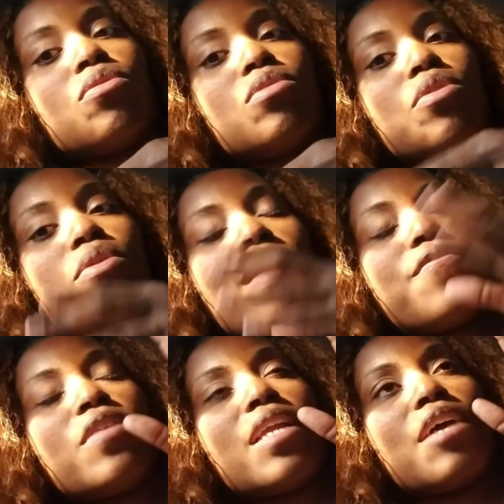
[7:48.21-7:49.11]
So I
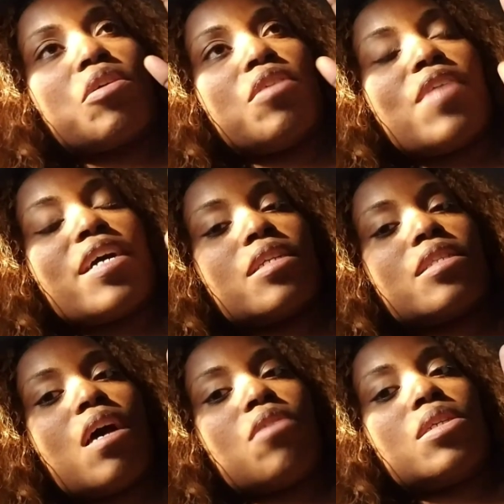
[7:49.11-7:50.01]
feel like if I could
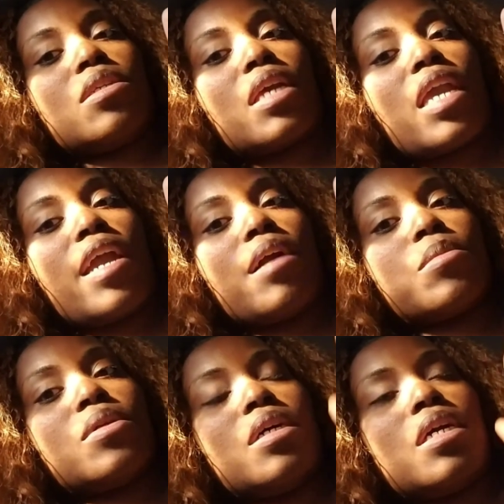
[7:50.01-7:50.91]
talk to the
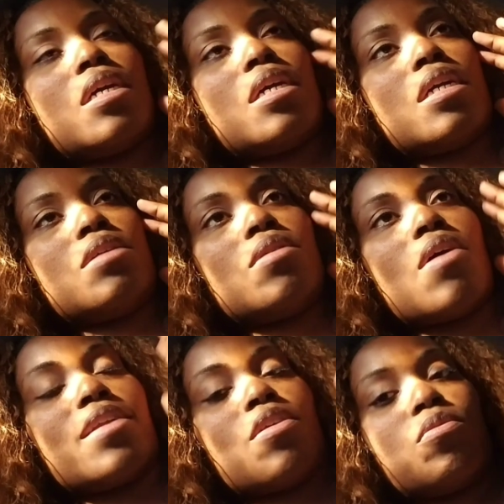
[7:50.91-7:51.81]
camera and, you know,
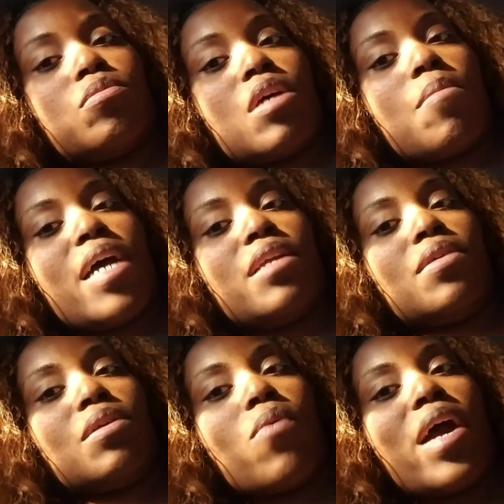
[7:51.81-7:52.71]
I know somebody
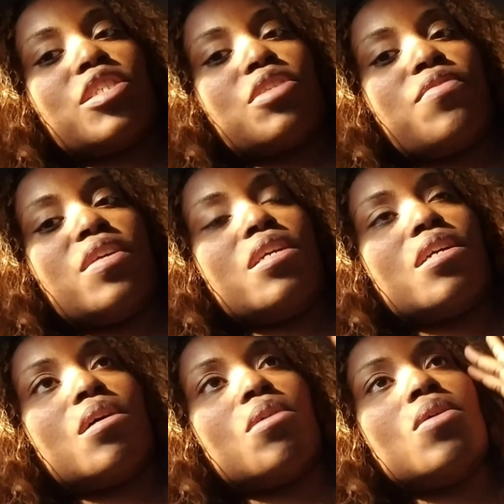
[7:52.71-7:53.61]
going to watch the
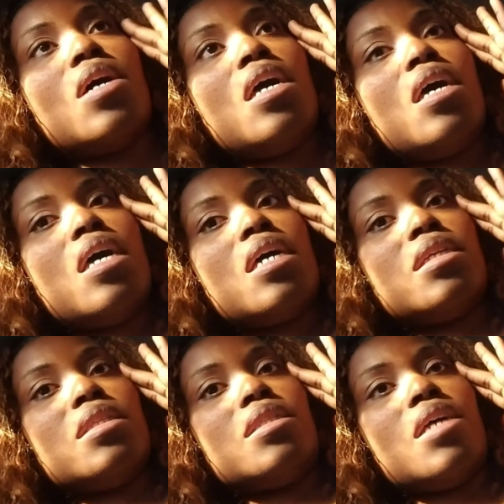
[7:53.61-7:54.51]
video
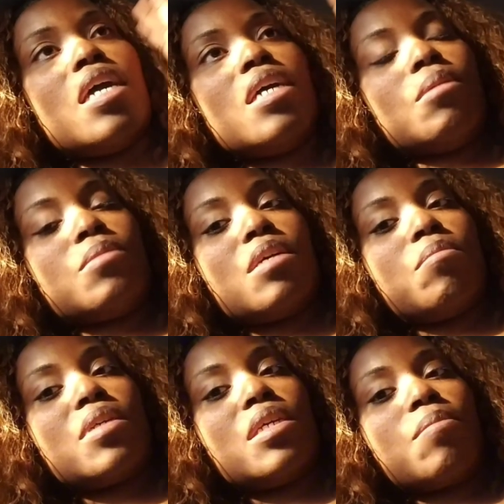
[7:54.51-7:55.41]
that helps get
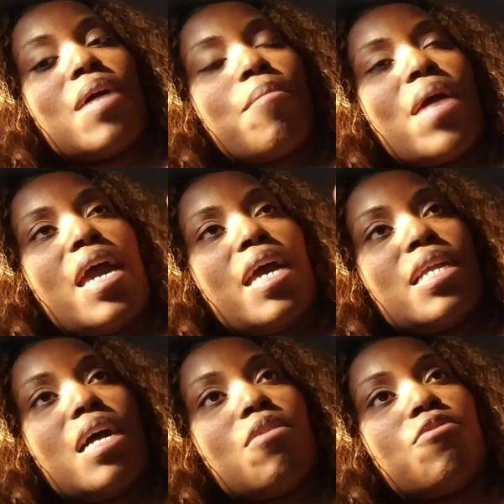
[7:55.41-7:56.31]
get my mind
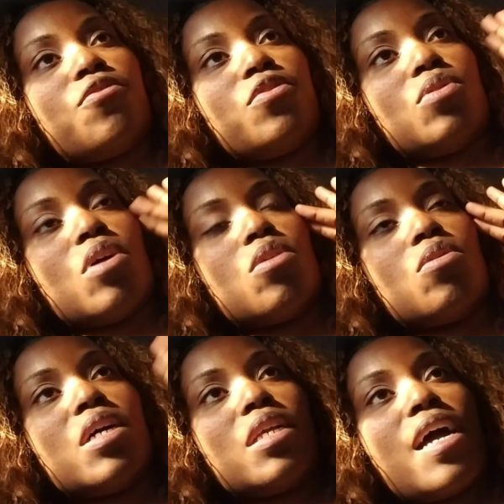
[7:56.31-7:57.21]
off you know
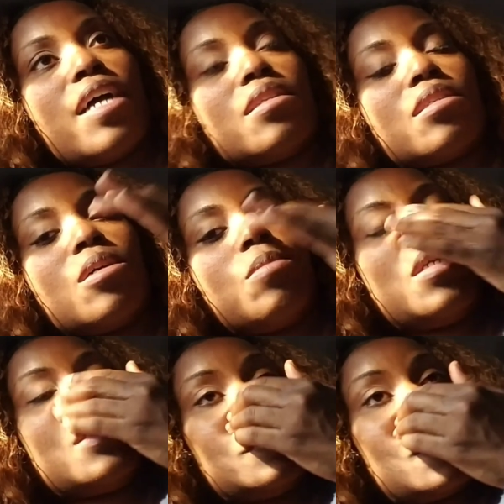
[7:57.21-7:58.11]
a lot of stuff
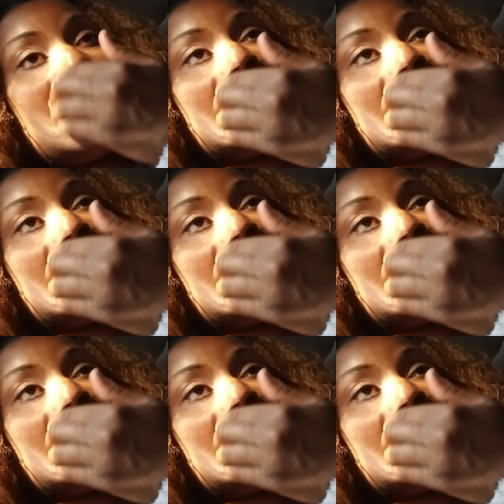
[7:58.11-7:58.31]
because like i